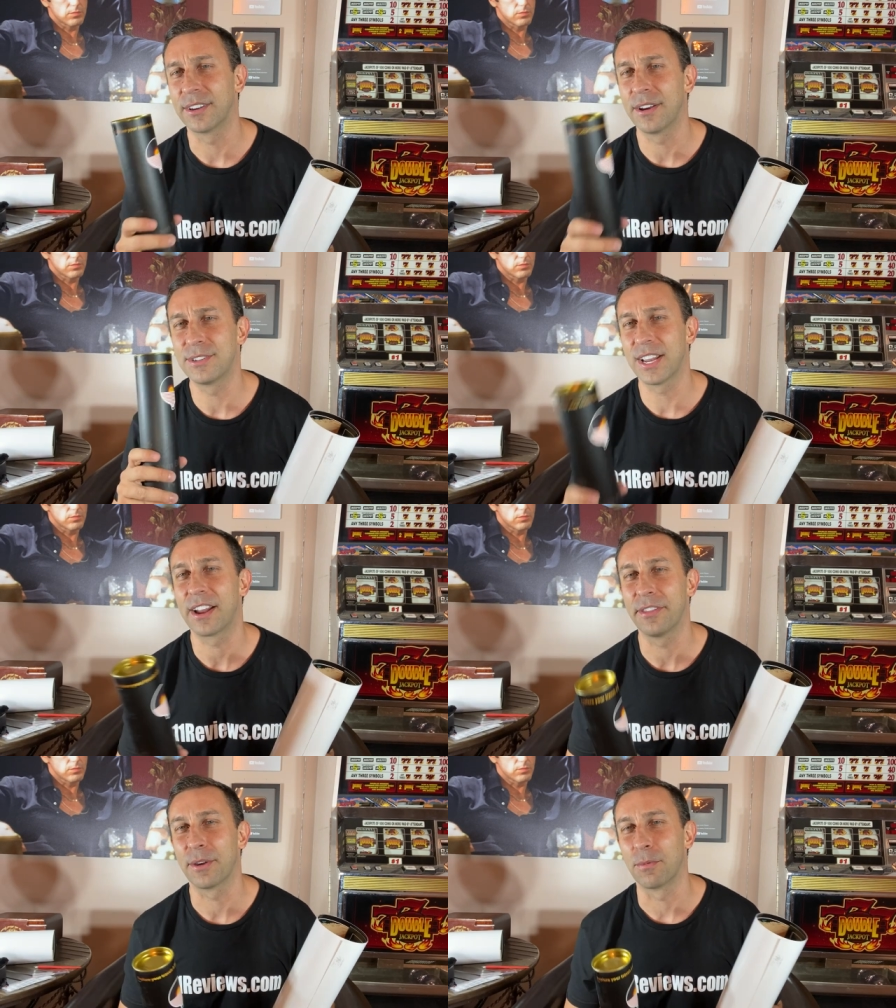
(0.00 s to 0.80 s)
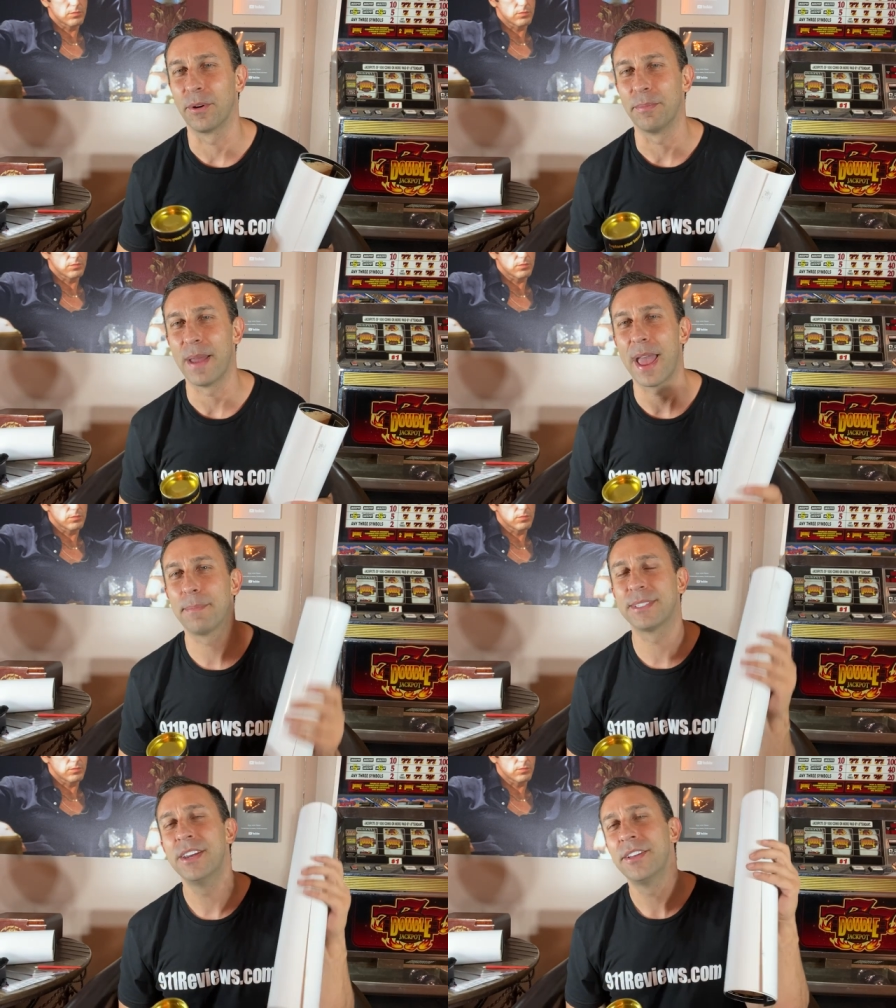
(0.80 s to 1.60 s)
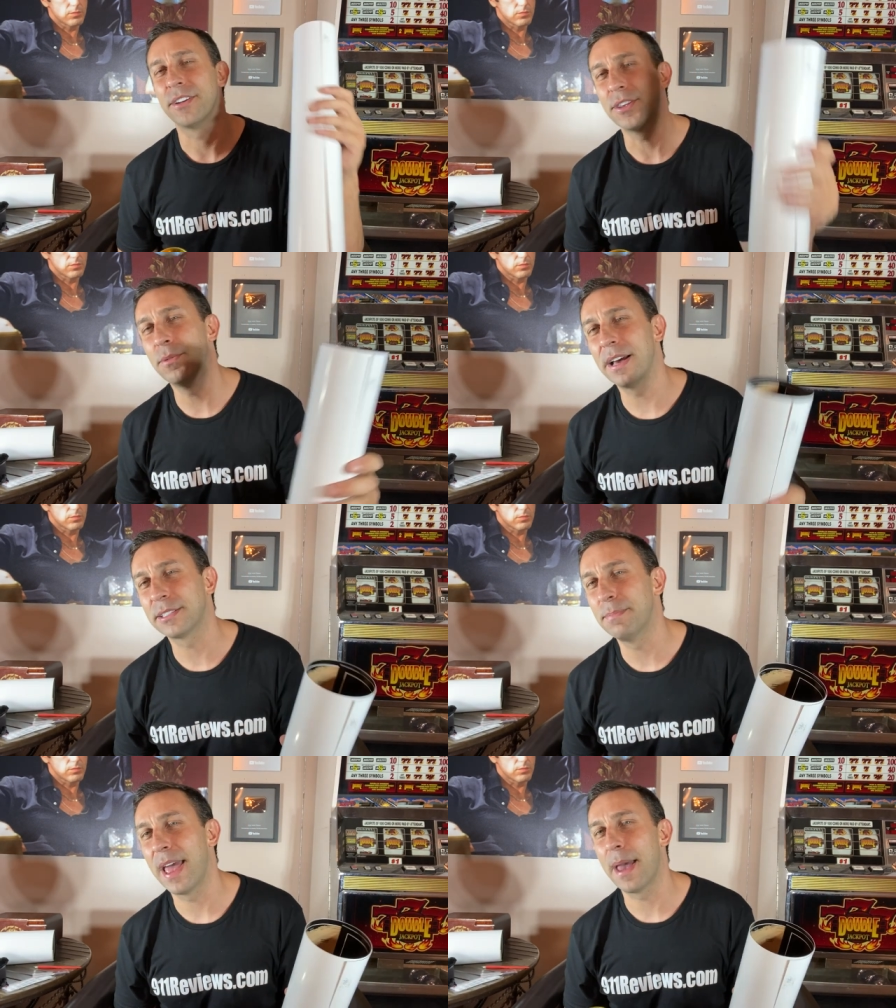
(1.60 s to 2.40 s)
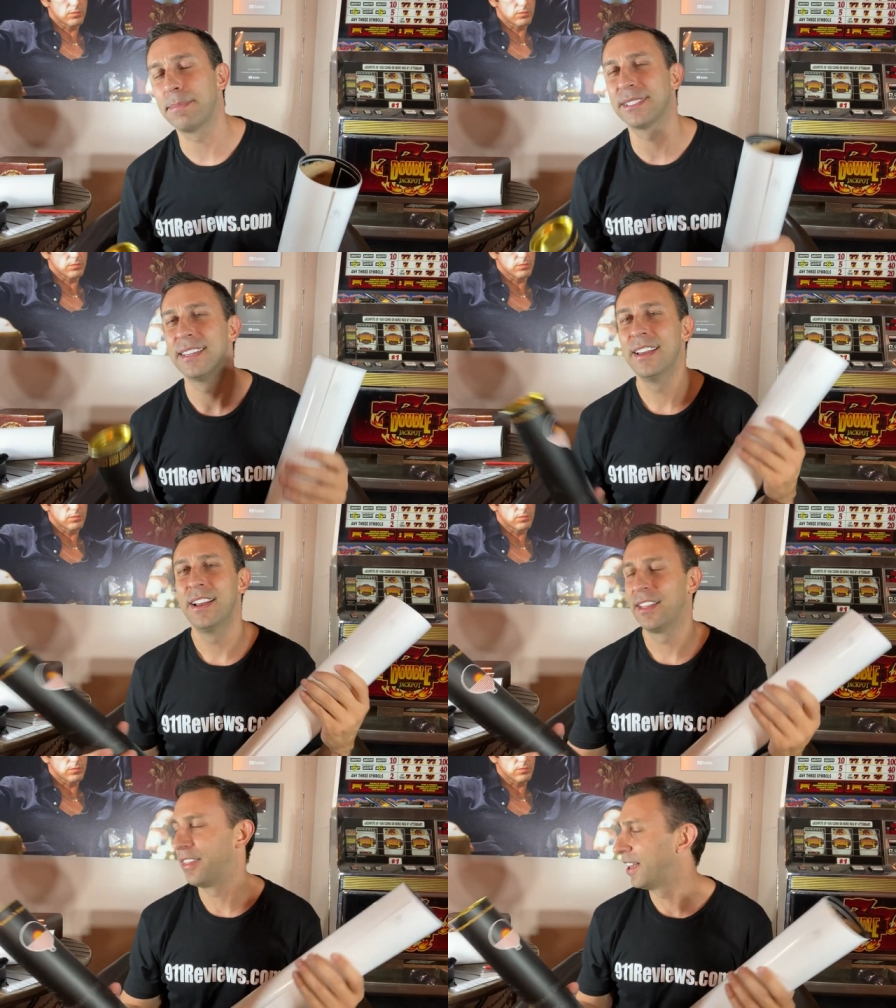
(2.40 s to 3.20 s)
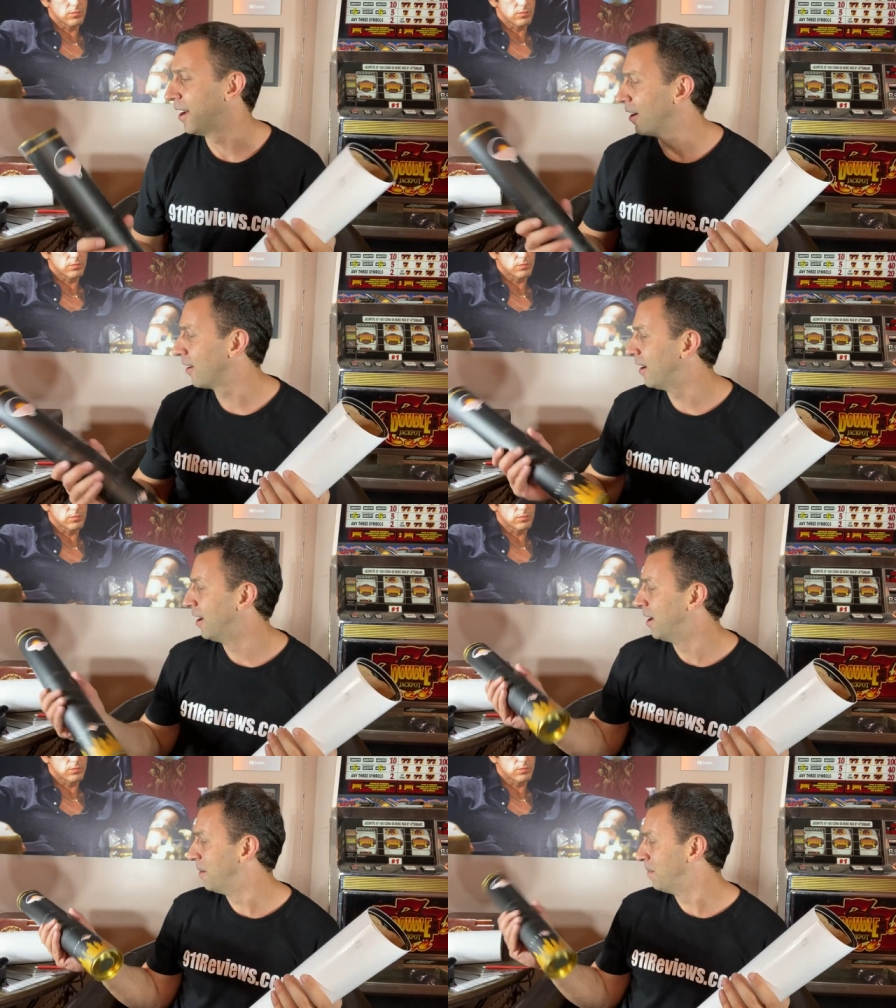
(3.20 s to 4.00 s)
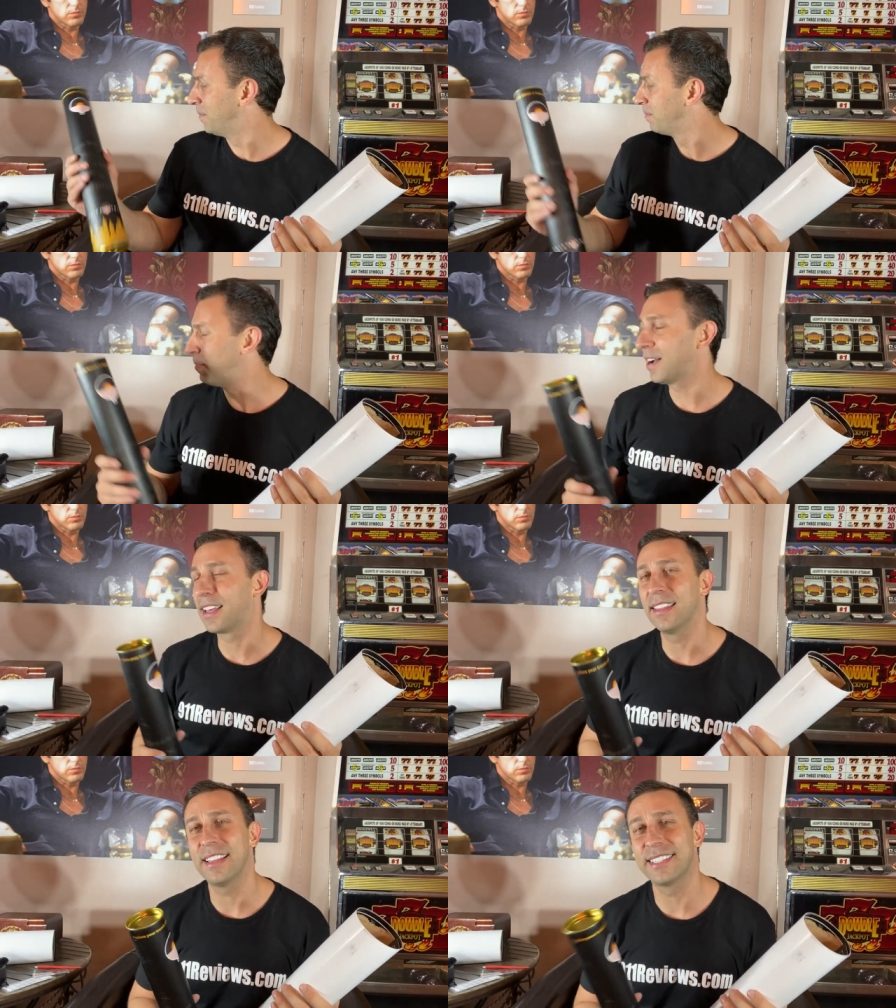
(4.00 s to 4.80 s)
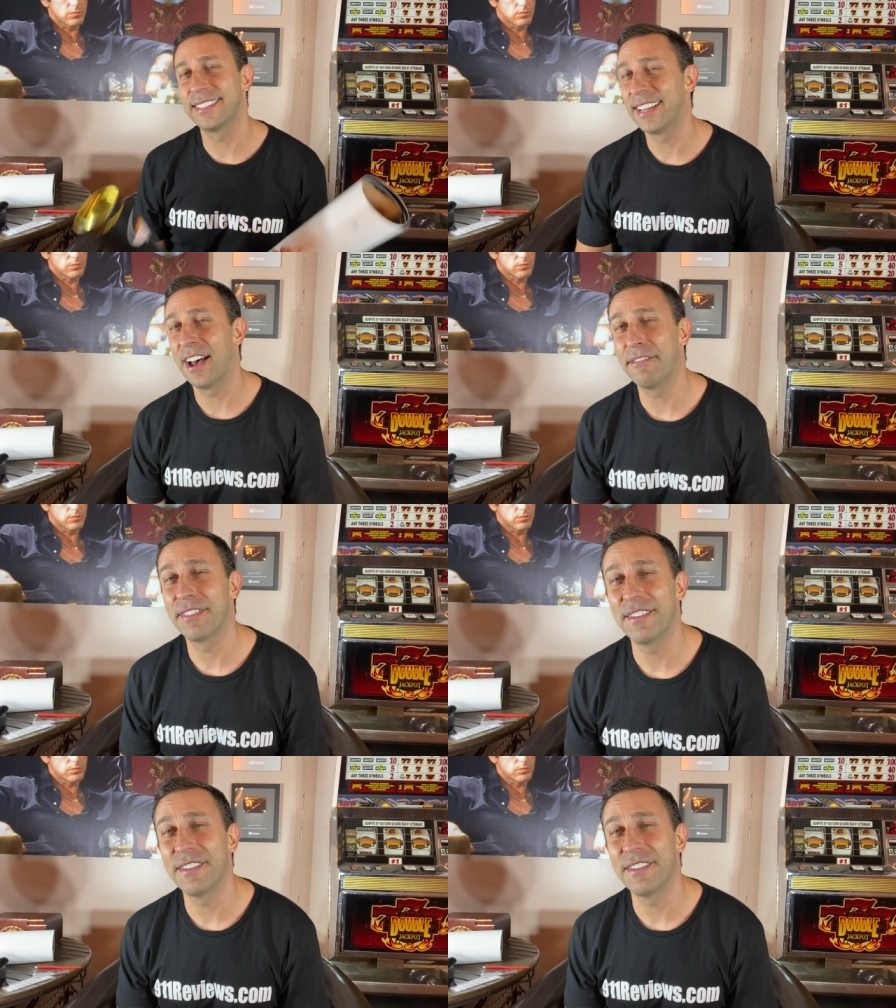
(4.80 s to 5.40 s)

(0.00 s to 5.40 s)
So go check out their world maps, their US maps, their um, bucket list stuff.